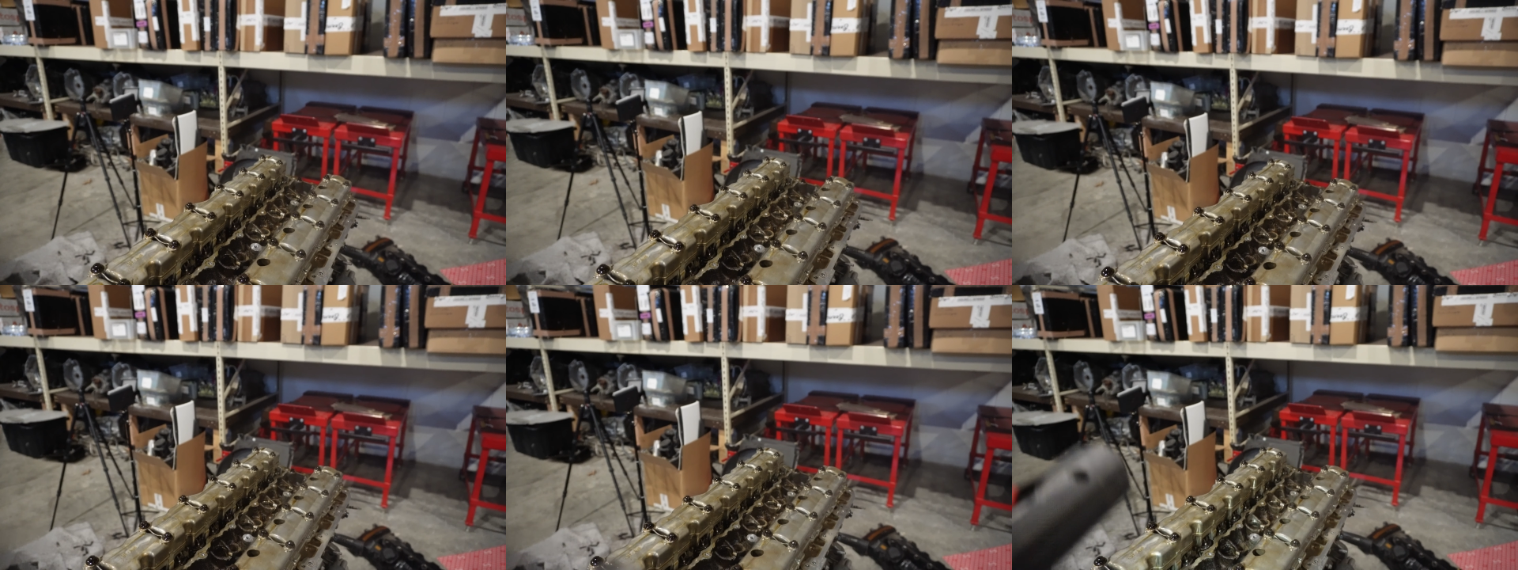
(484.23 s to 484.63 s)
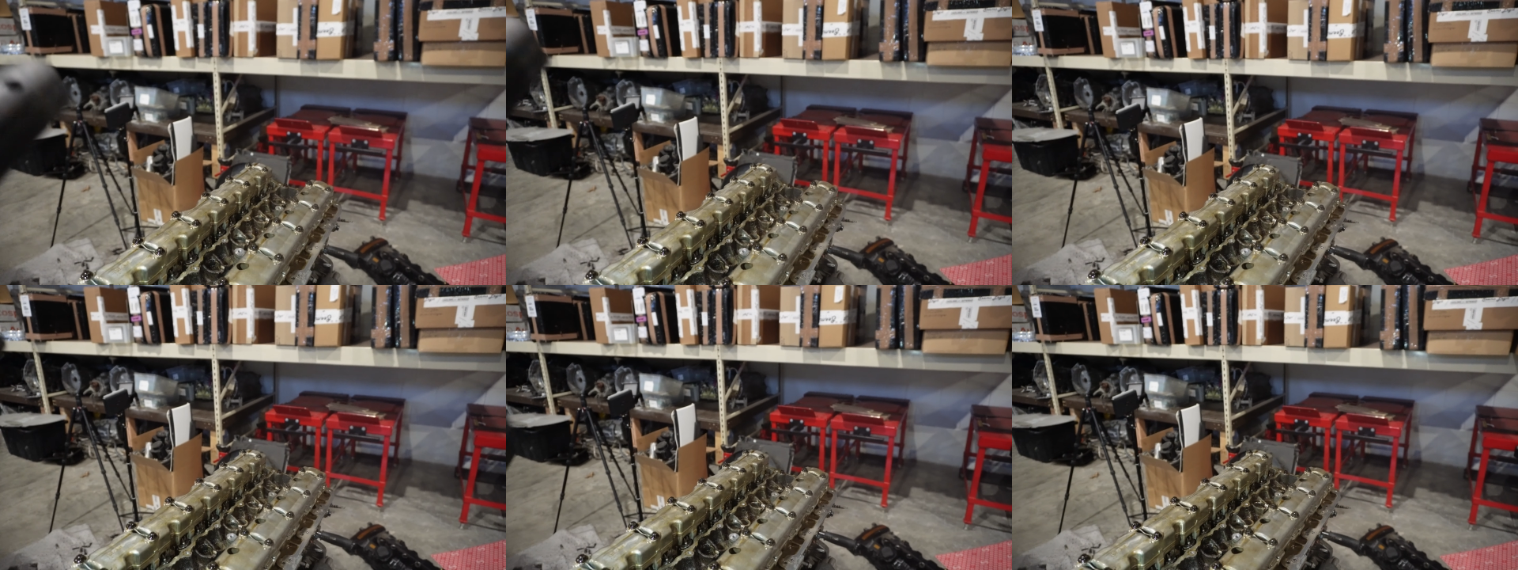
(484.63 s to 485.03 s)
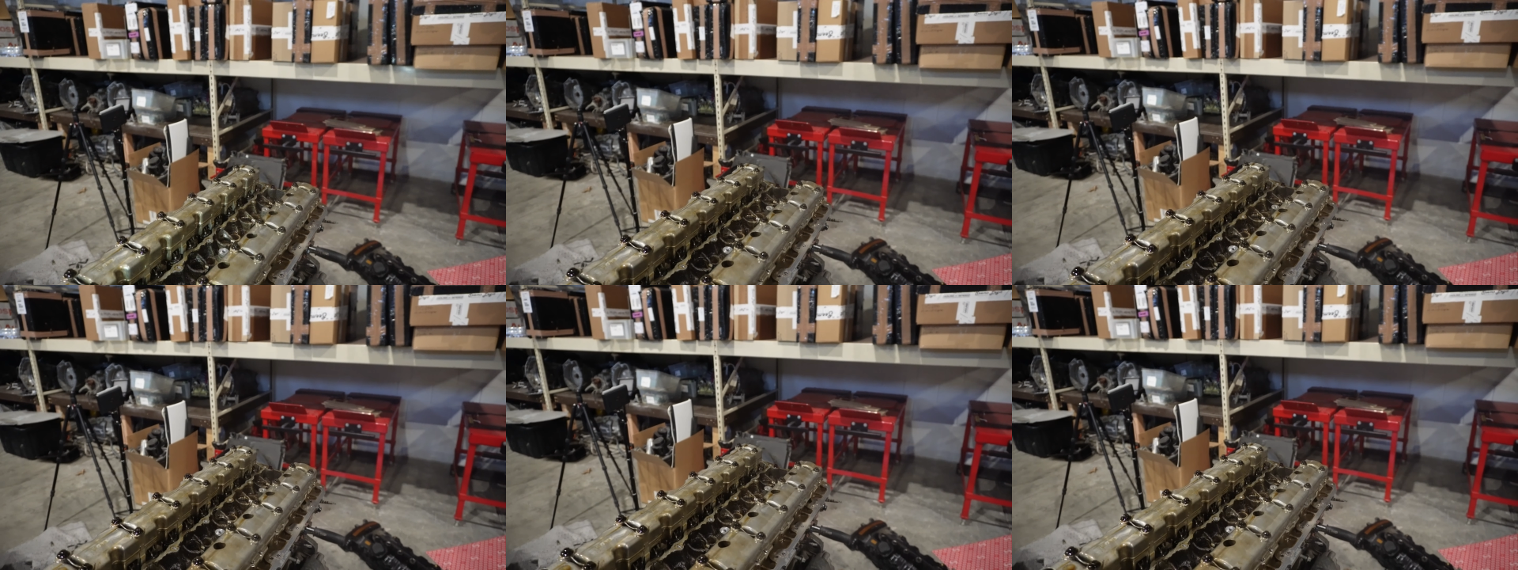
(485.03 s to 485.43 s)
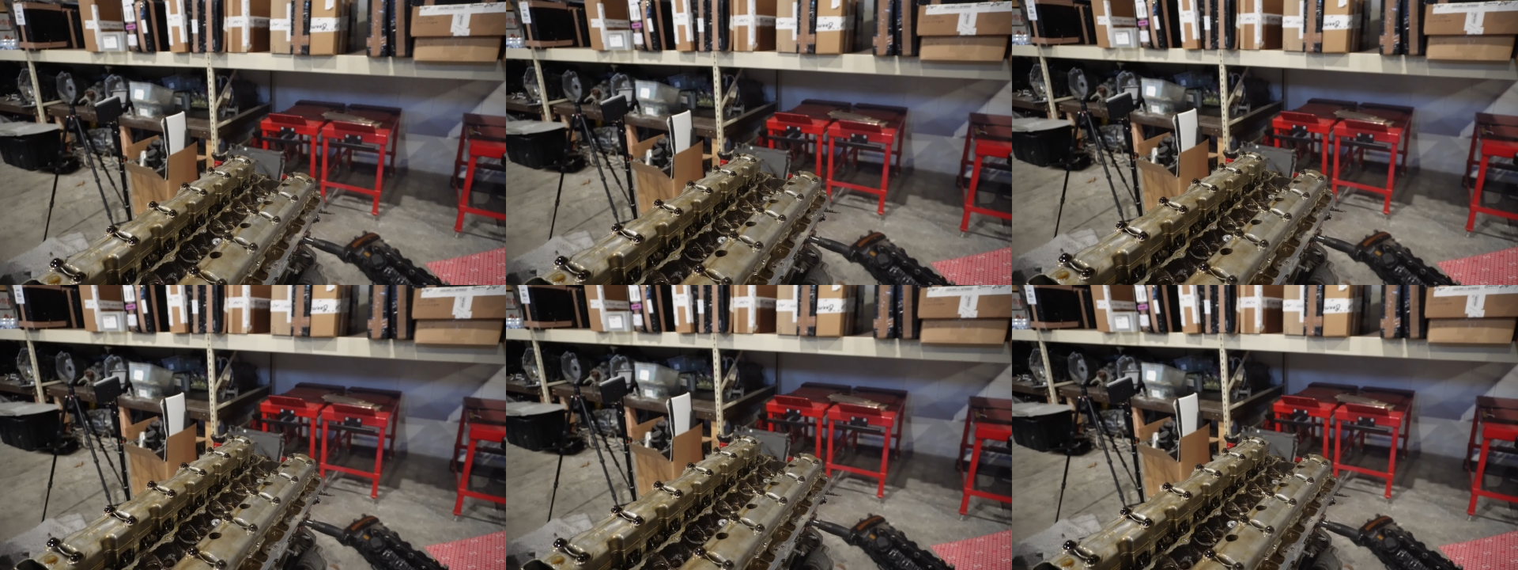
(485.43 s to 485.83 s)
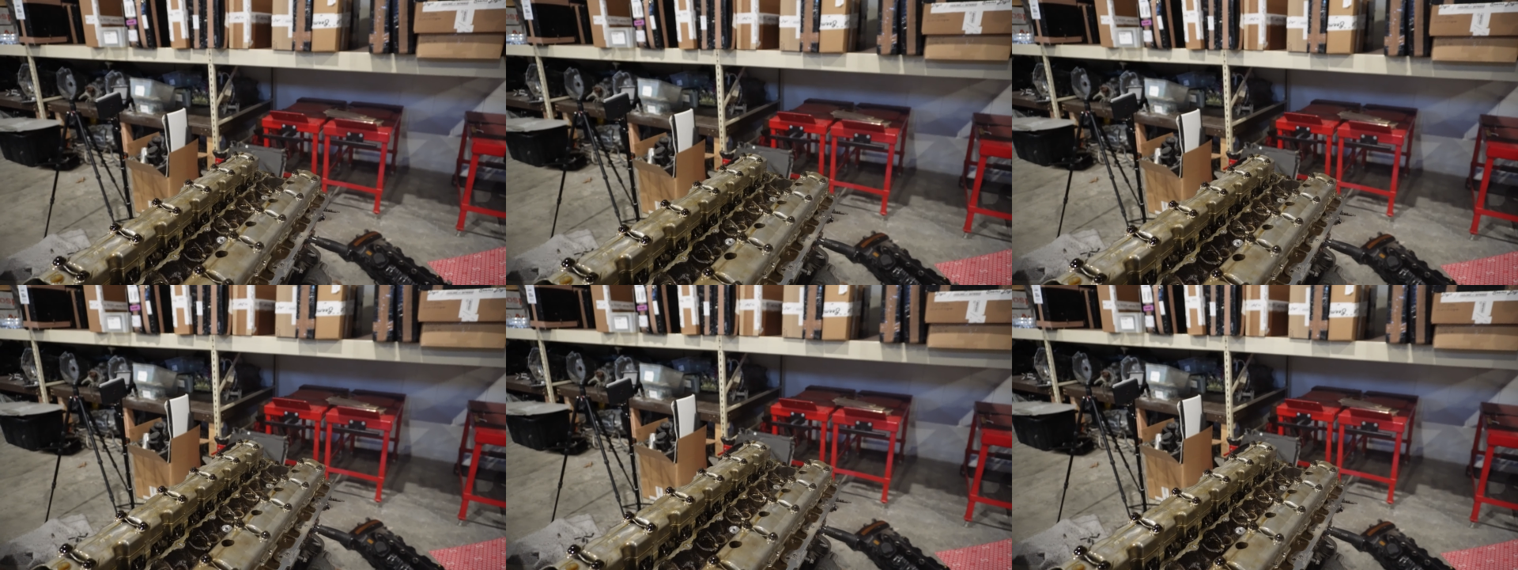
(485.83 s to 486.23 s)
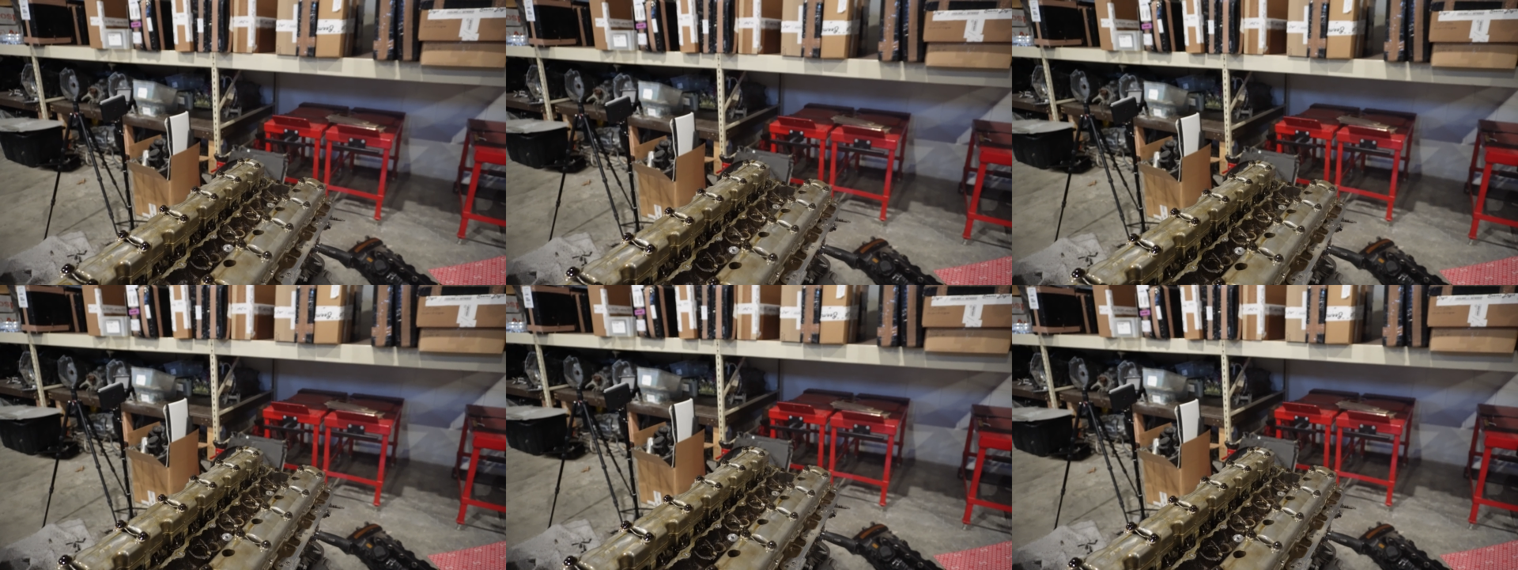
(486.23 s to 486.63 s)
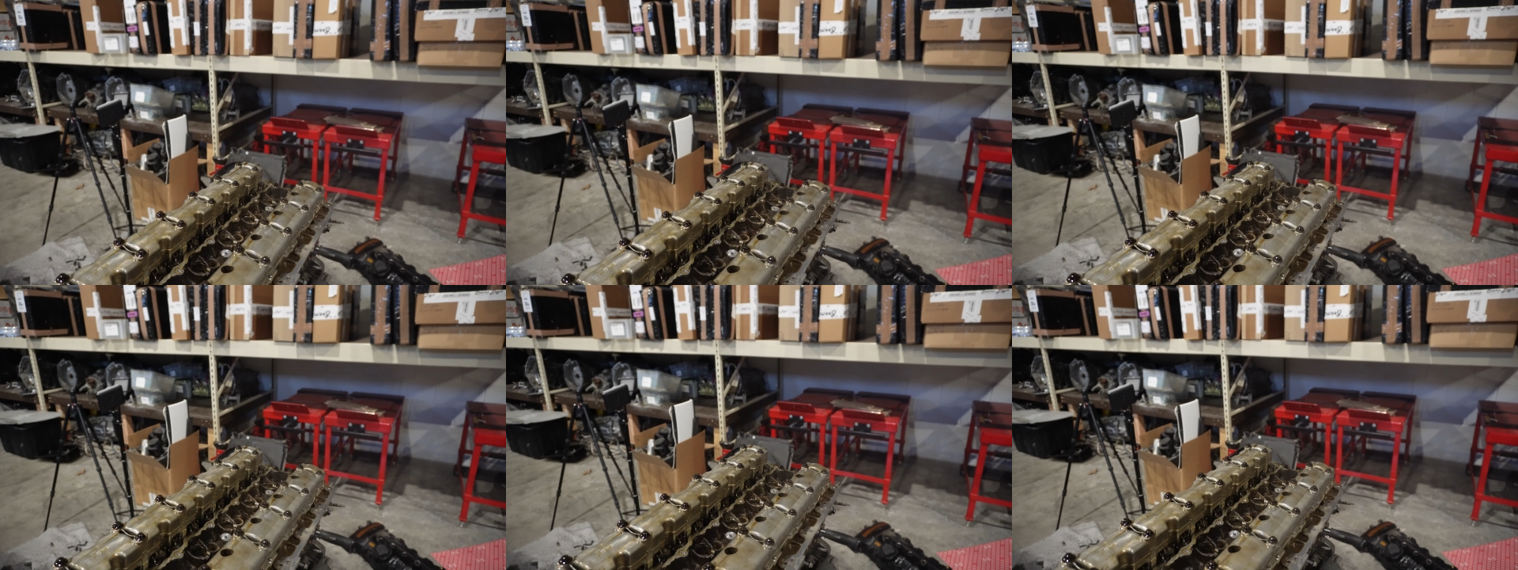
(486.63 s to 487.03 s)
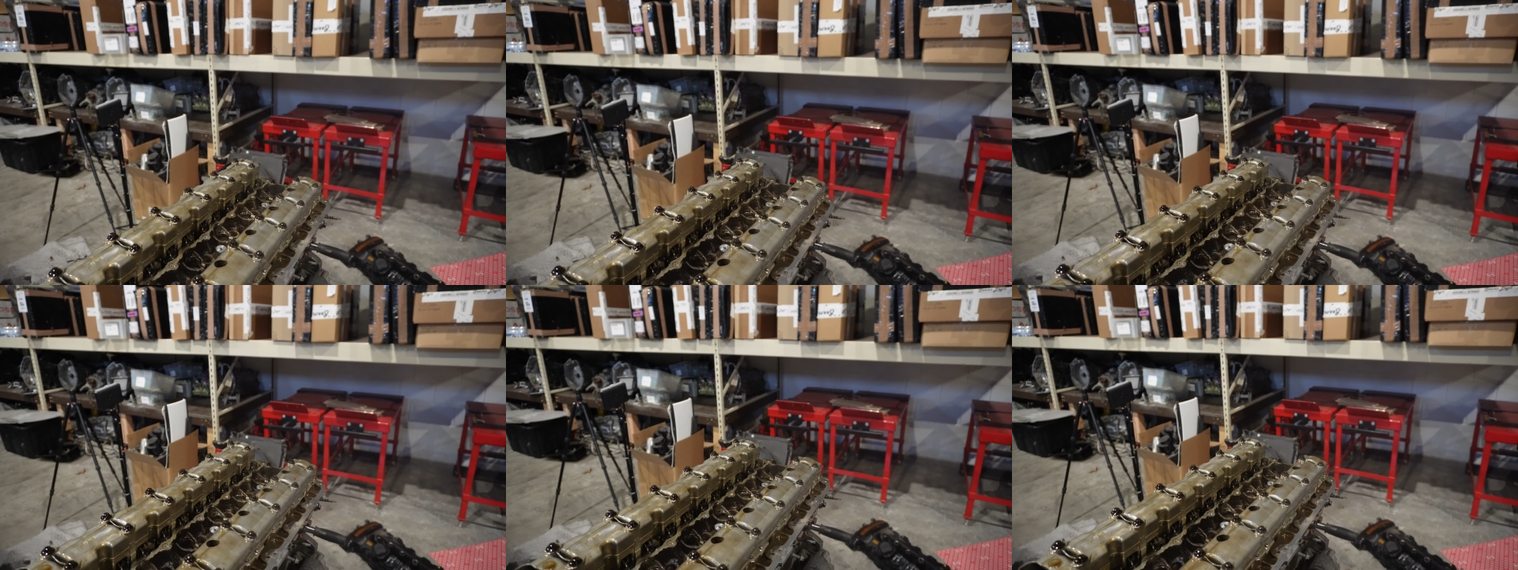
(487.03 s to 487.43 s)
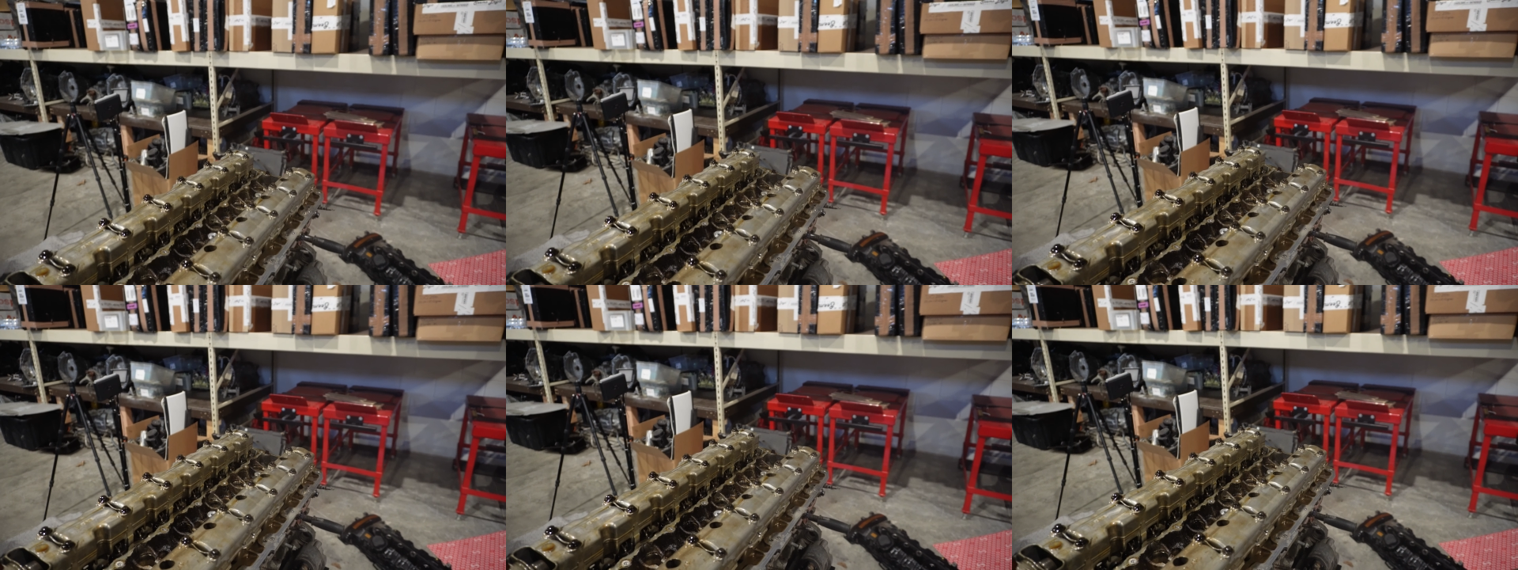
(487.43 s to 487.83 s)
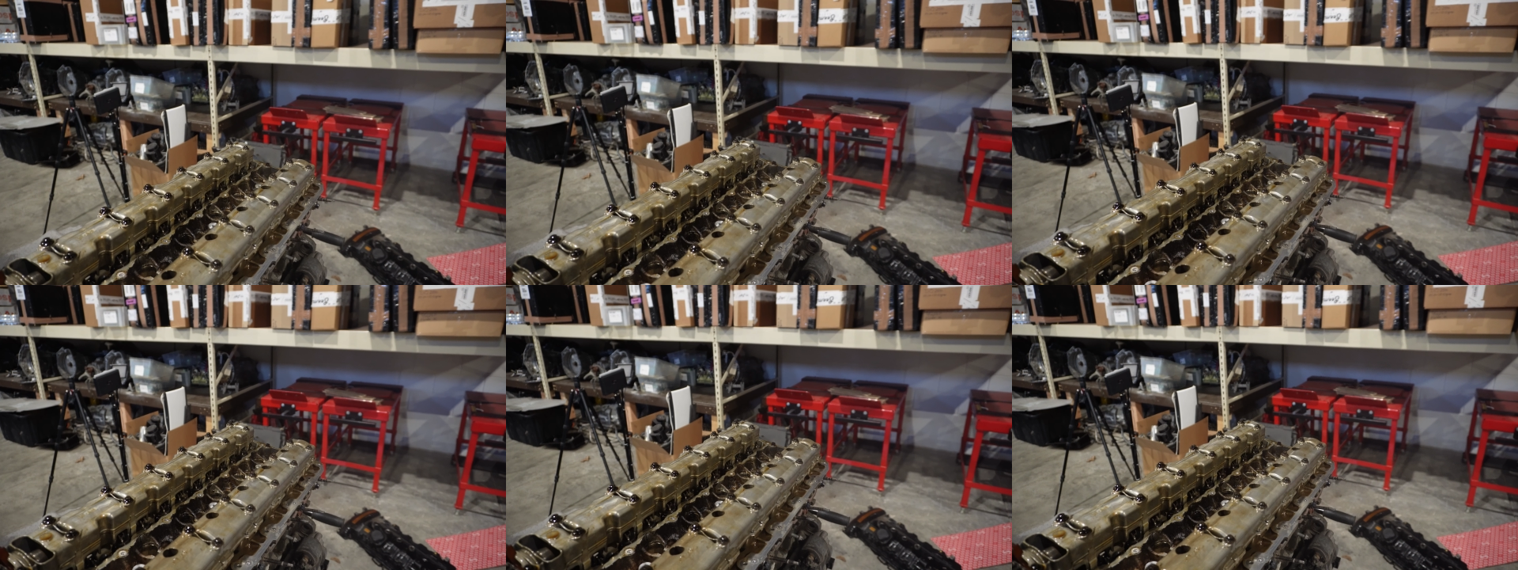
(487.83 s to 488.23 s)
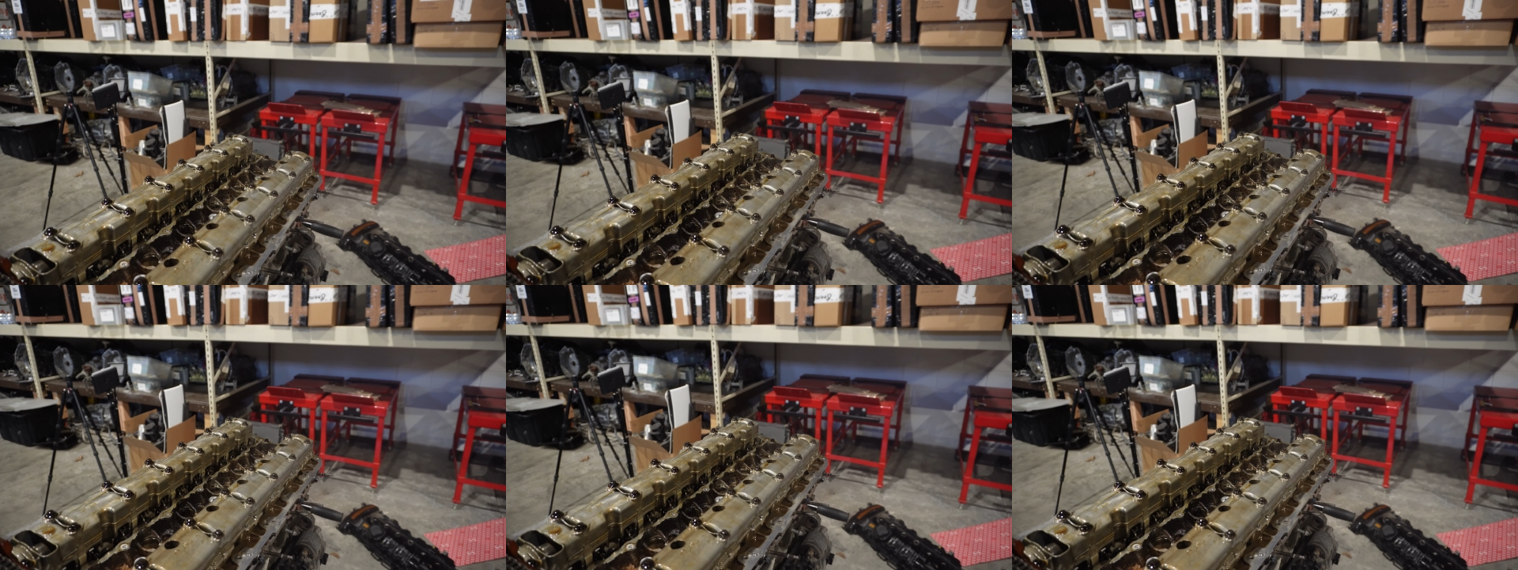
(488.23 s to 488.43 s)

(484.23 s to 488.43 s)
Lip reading: [unreadable: no face in view]